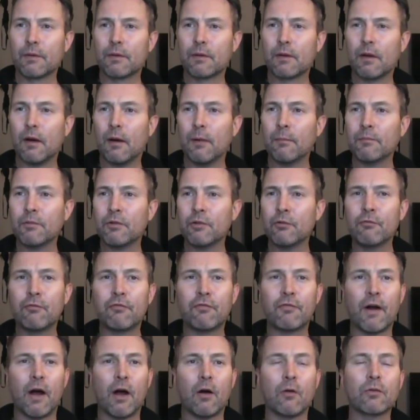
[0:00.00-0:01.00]
come to
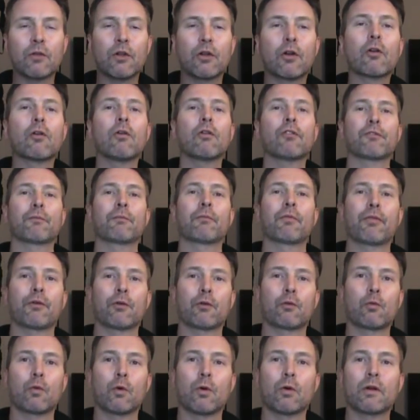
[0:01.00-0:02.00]
found girls from
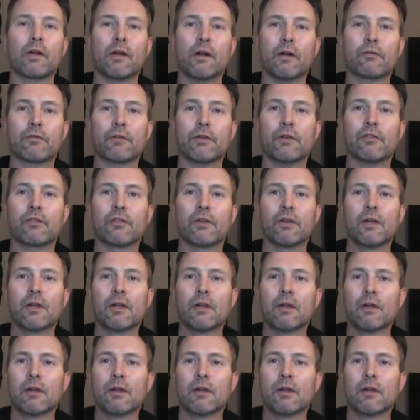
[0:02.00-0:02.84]
third world countries